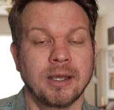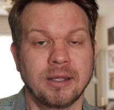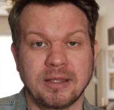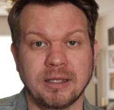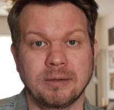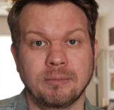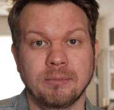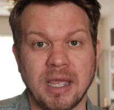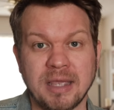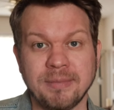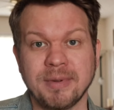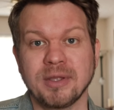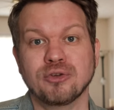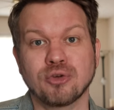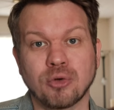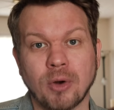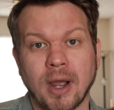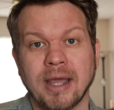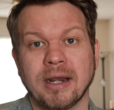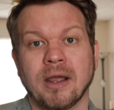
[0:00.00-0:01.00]
then maybe
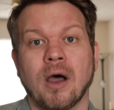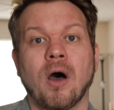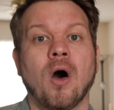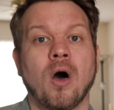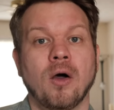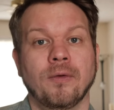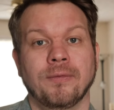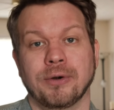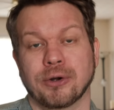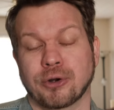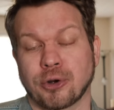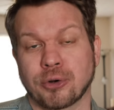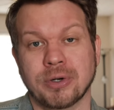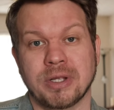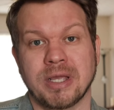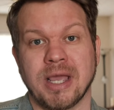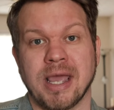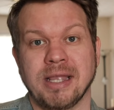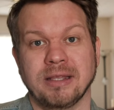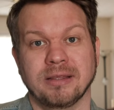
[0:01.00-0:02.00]
try to offer to
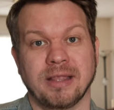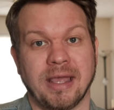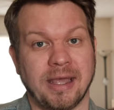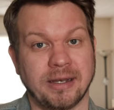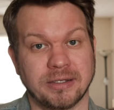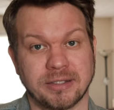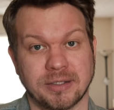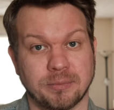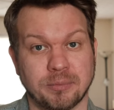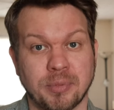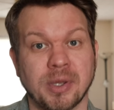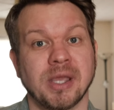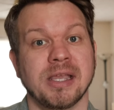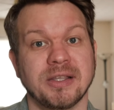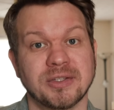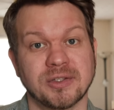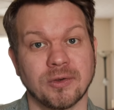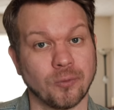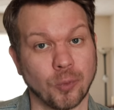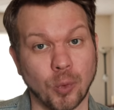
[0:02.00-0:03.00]
create that
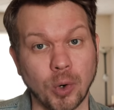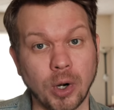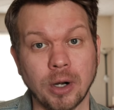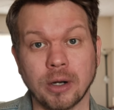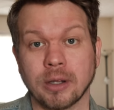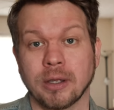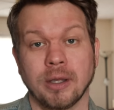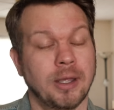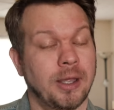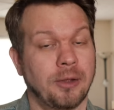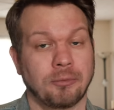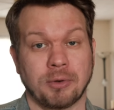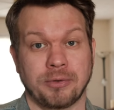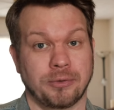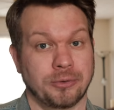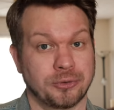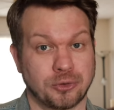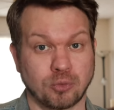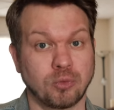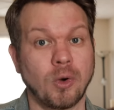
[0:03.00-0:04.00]
piece of work,
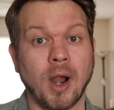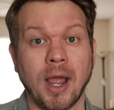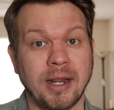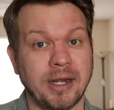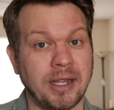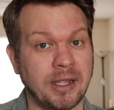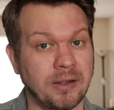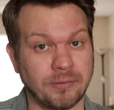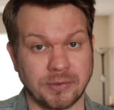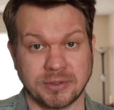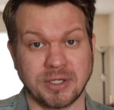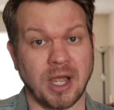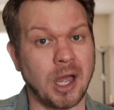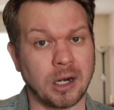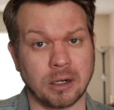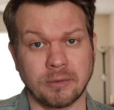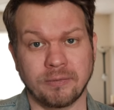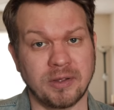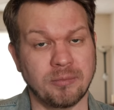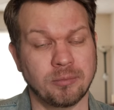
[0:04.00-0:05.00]
whether it's writing,
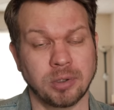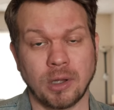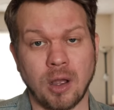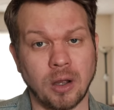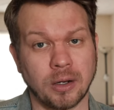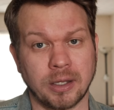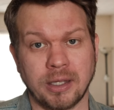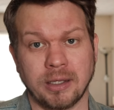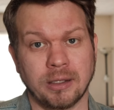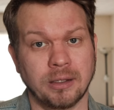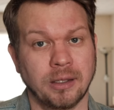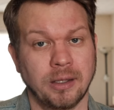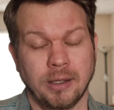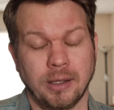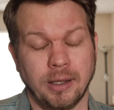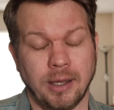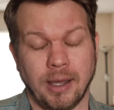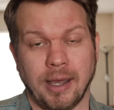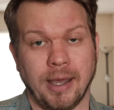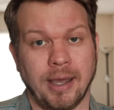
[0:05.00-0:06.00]
photography, blogging,
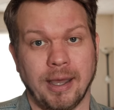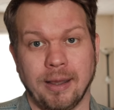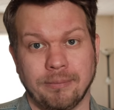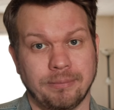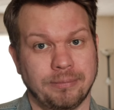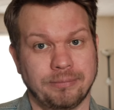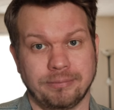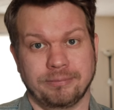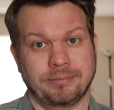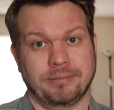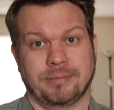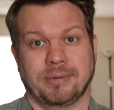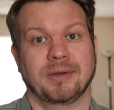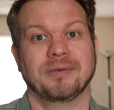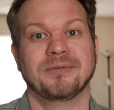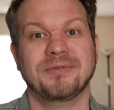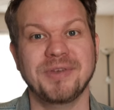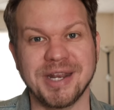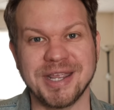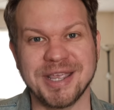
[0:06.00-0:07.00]
uh,
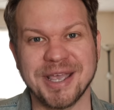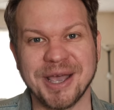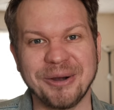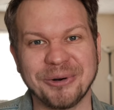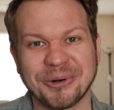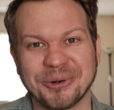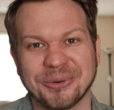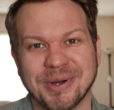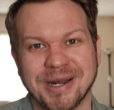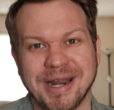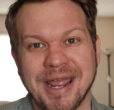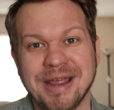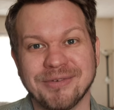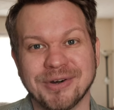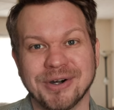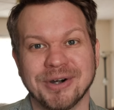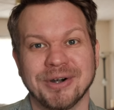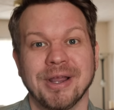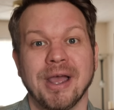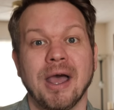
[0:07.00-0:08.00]
video or
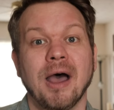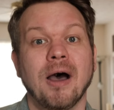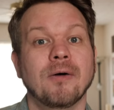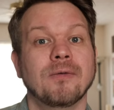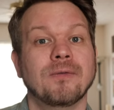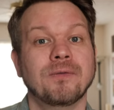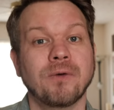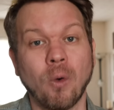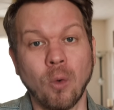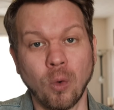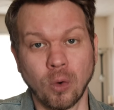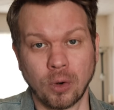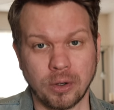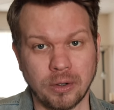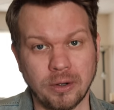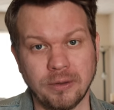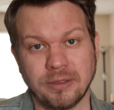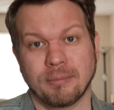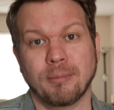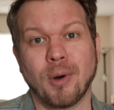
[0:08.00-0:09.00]
whatever,
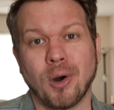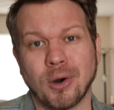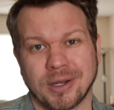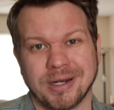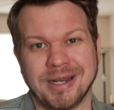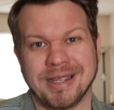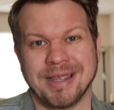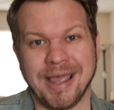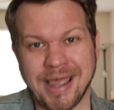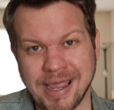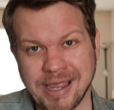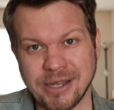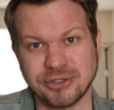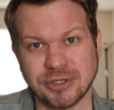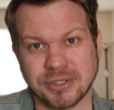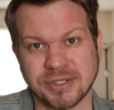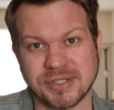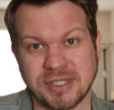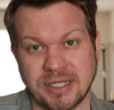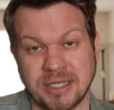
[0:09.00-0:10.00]
for the marketing
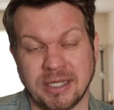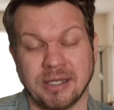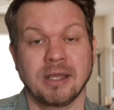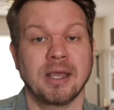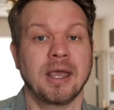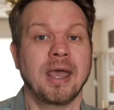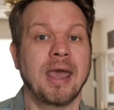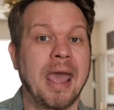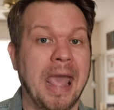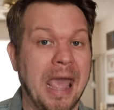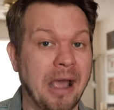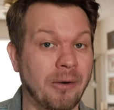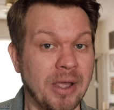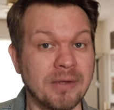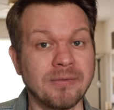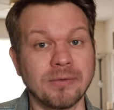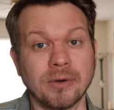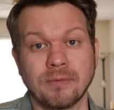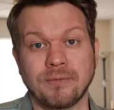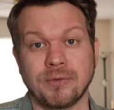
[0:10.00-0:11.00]
agency.
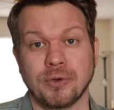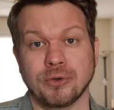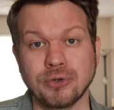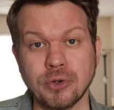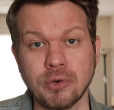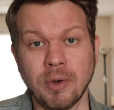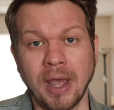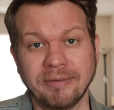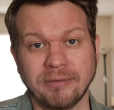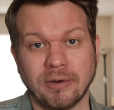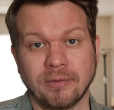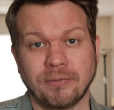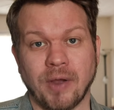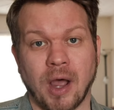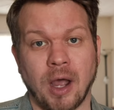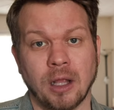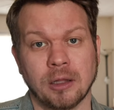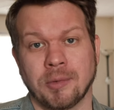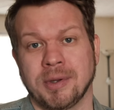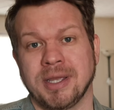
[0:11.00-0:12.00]
However, if you do have a
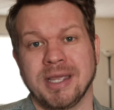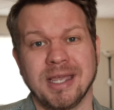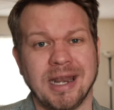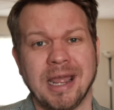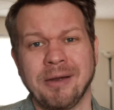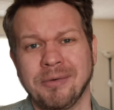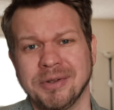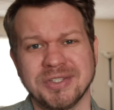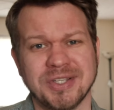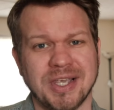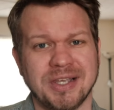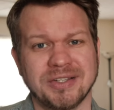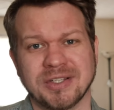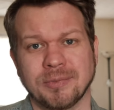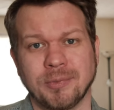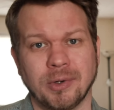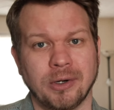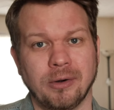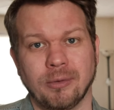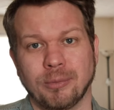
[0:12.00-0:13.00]
following, and I would say
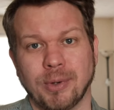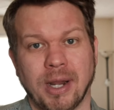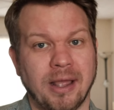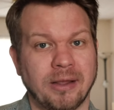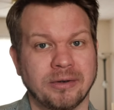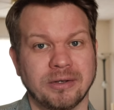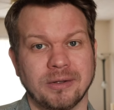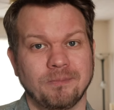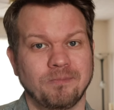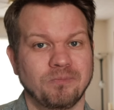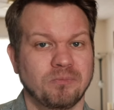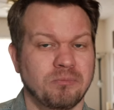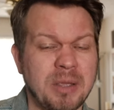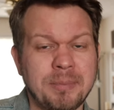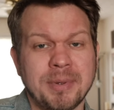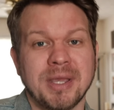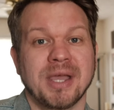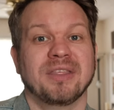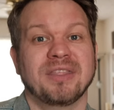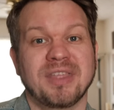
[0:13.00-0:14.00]
somewhere around
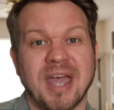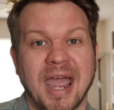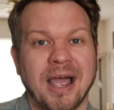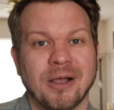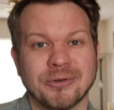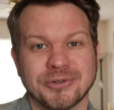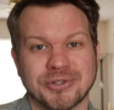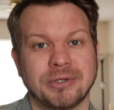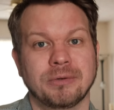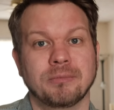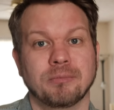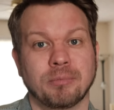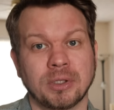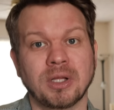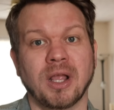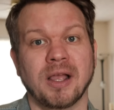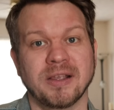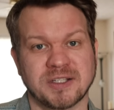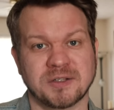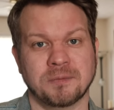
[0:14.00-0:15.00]
maybe a thousand
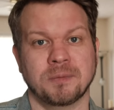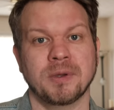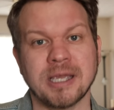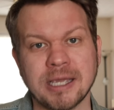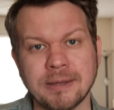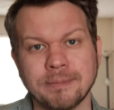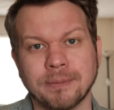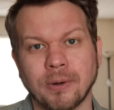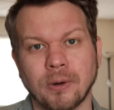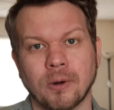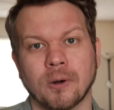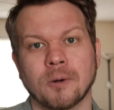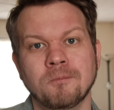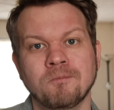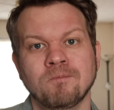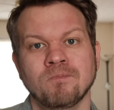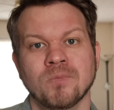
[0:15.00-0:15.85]
plus people,